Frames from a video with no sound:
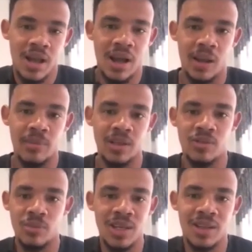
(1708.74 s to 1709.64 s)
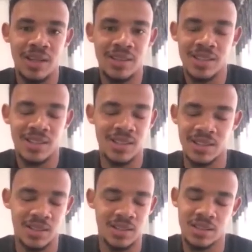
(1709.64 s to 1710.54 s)
I mm-hmm. mean, to me, that
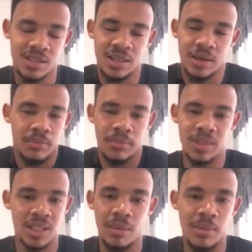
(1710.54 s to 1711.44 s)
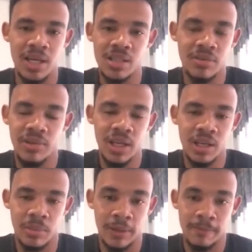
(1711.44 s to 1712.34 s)
is it's an, it's an mm-hmm. amazing
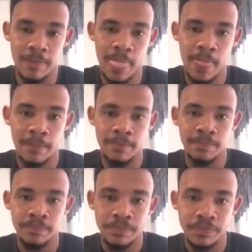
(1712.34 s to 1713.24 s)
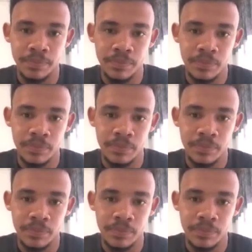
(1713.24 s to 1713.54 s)
feeling, man is that